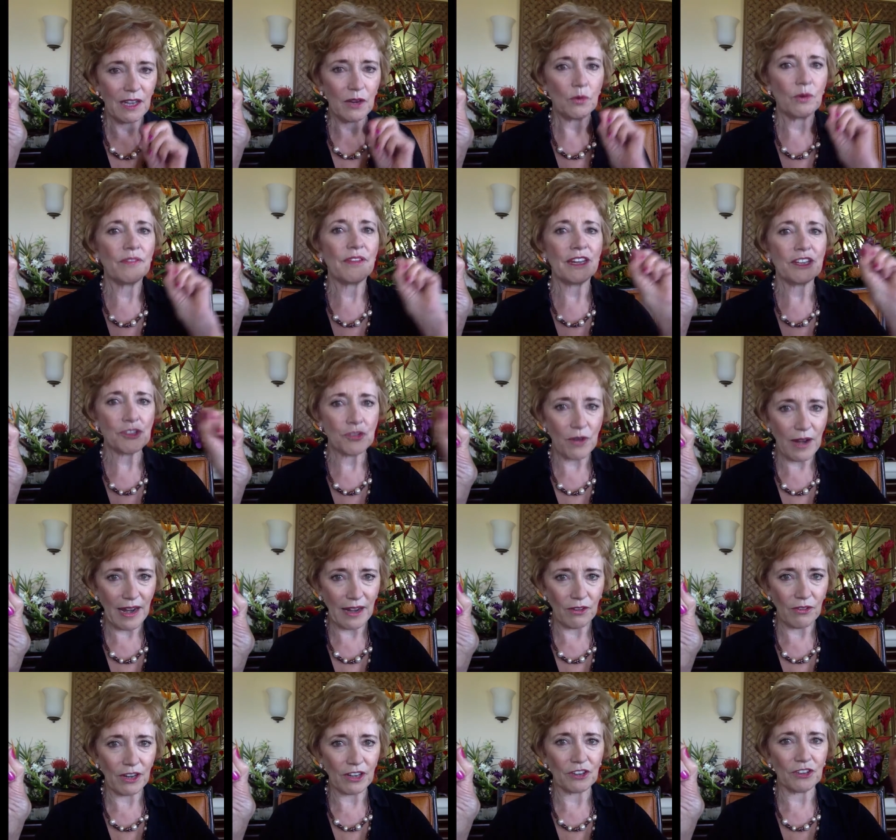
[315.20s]
with a
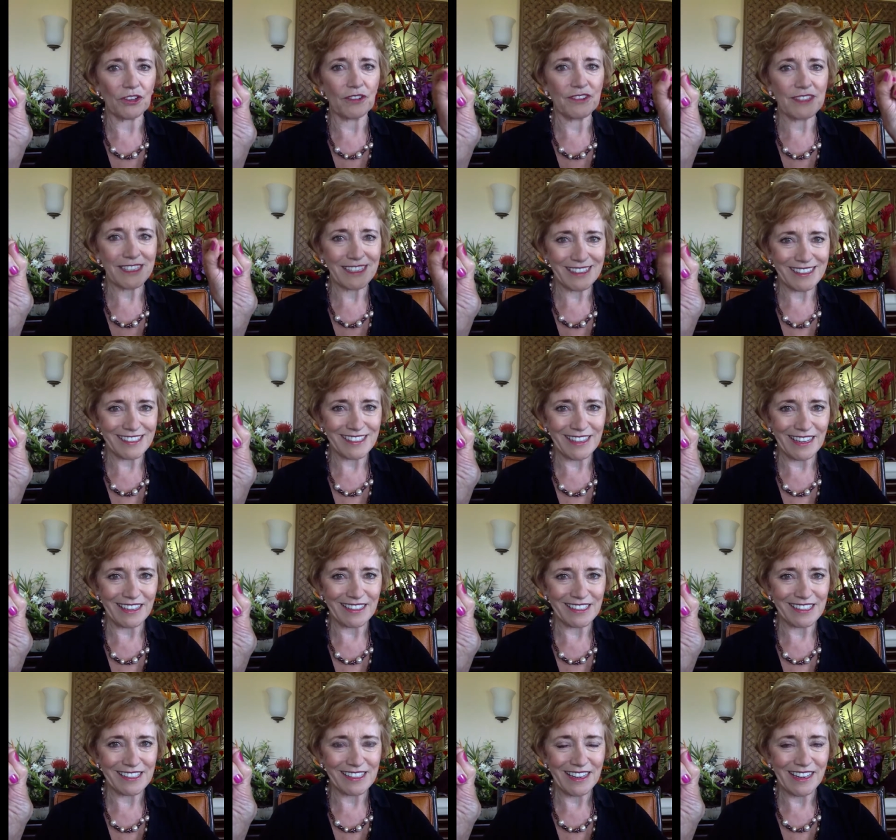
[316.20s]
track record of
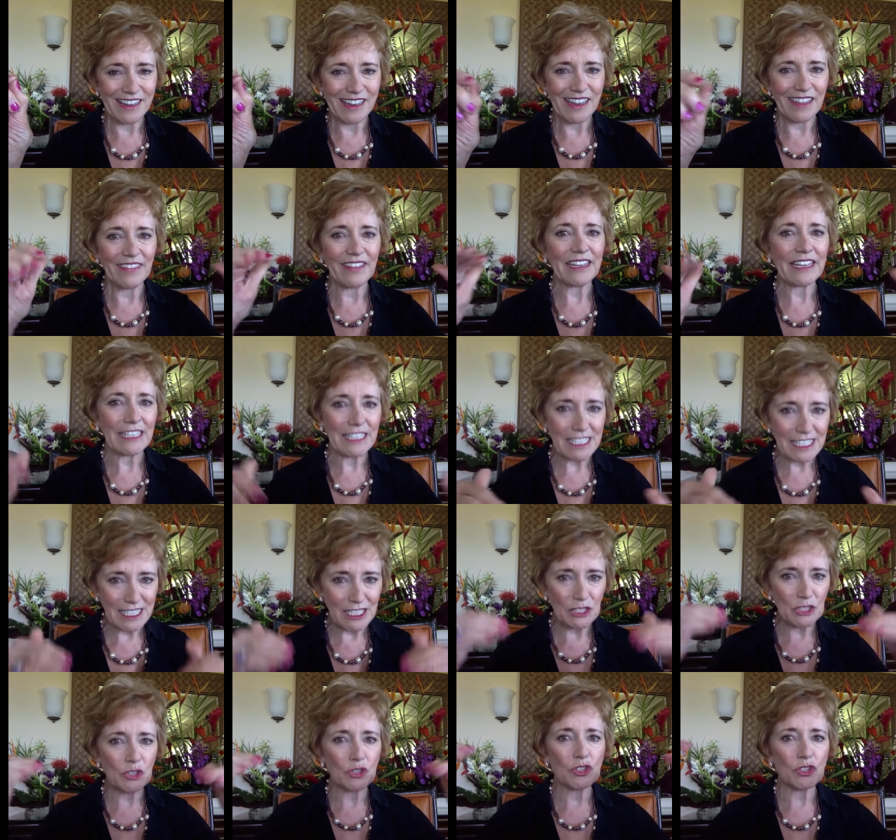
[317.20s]
success that
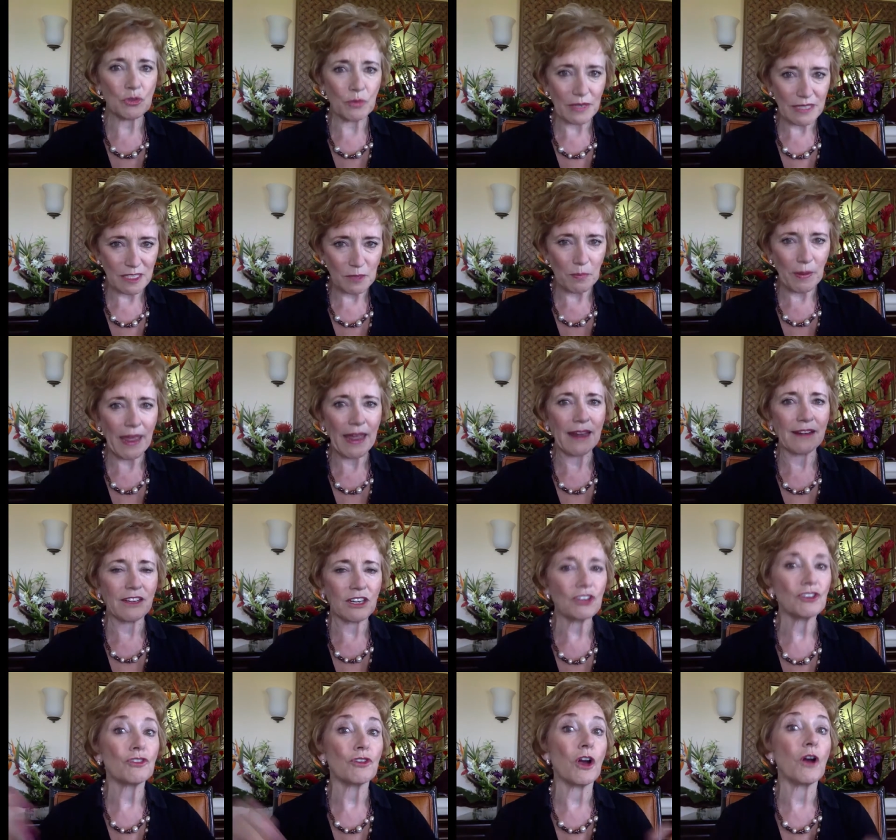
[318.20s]
continues to expand
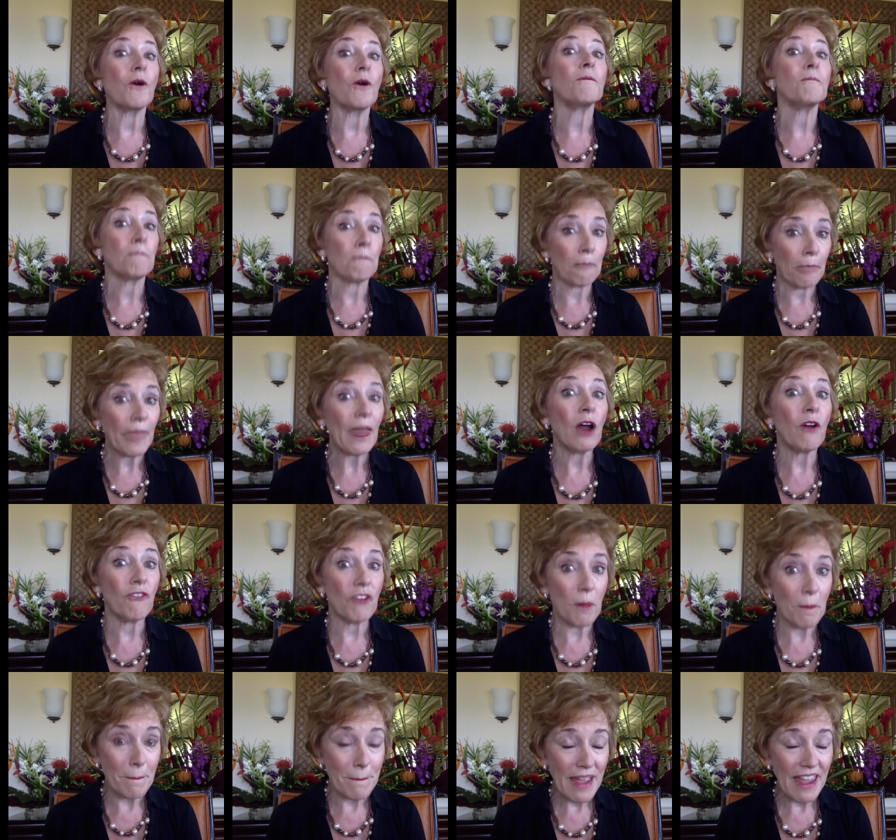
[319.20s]
and grow
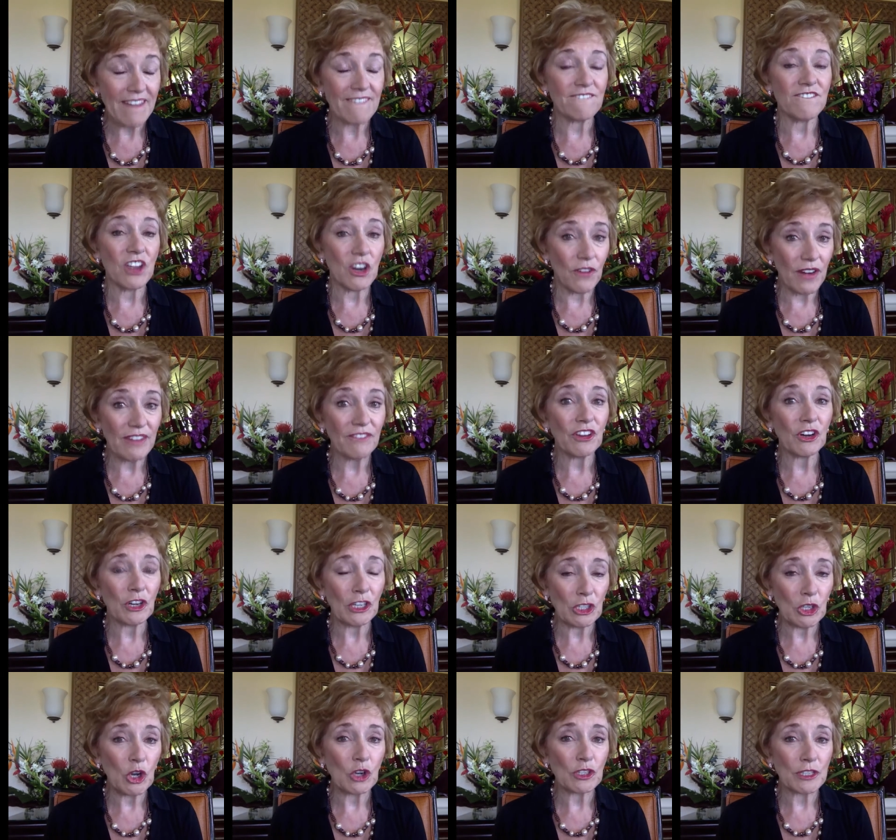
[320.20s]
over a very, very
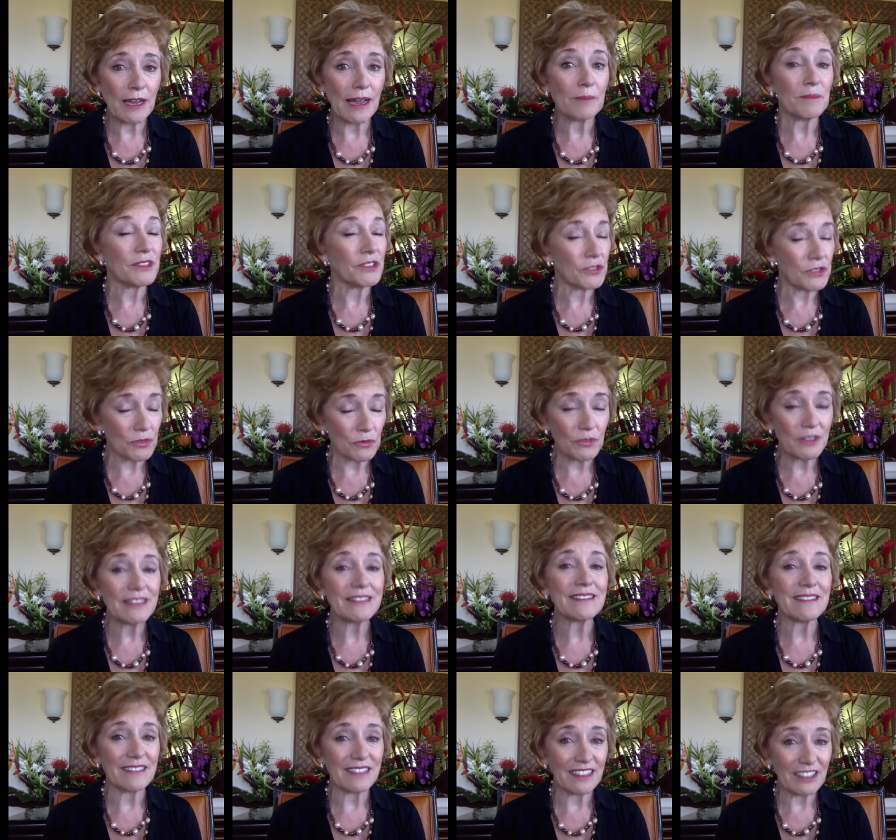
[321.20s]
long time. And there's a
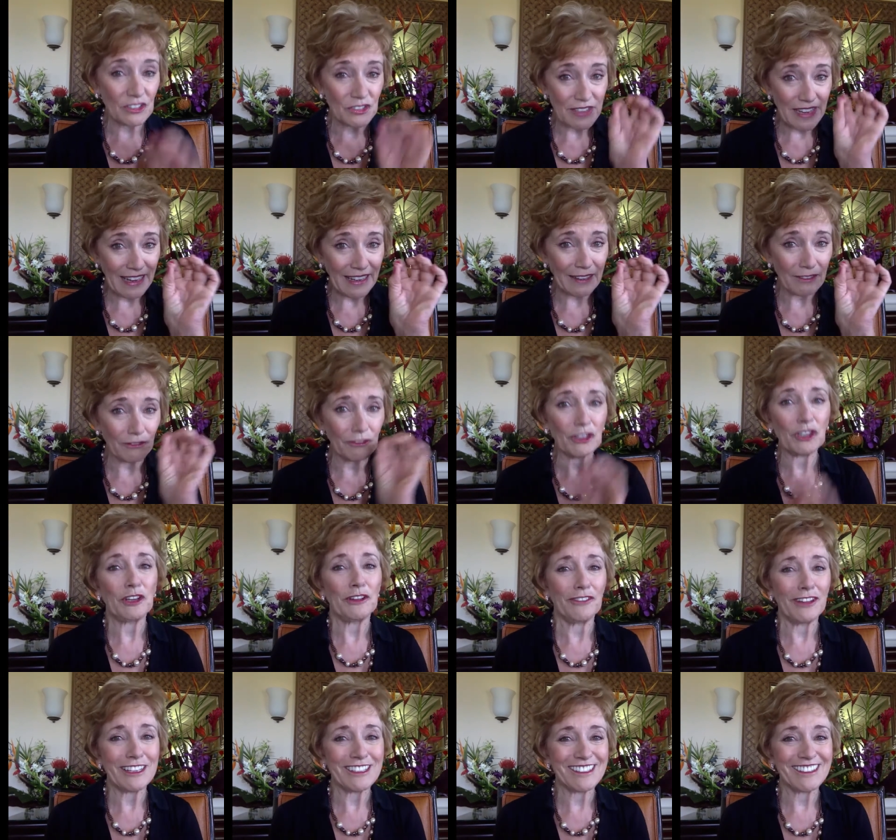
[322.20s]
reason that there's a handful
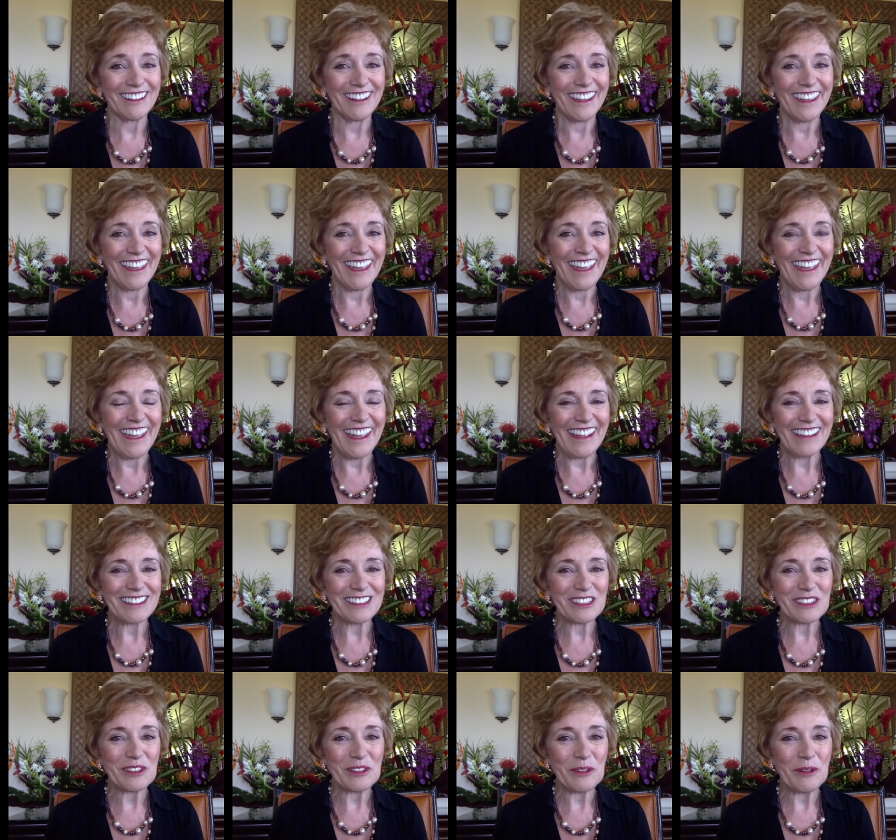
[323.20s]
of us. And
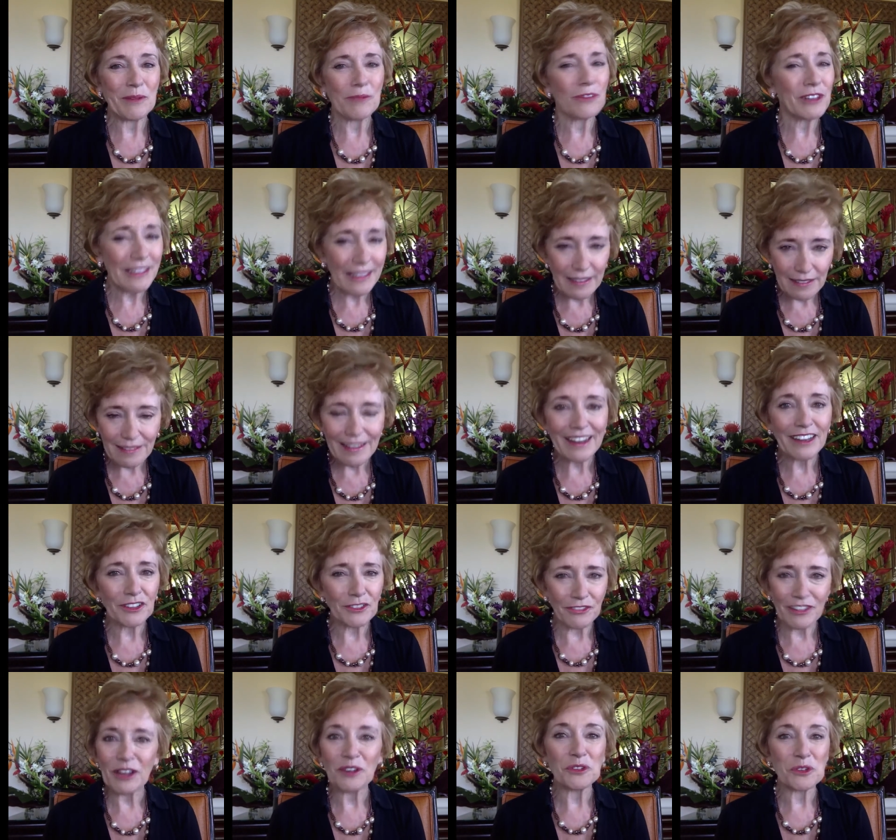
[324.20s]
so I'm really glad you
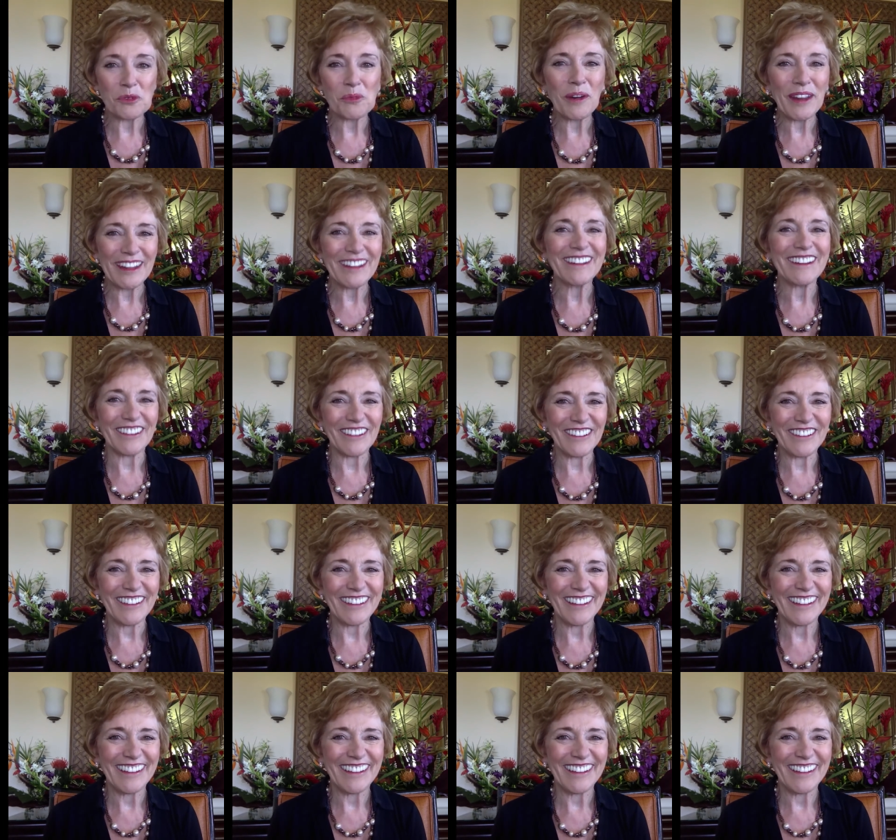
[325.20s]
found your way here.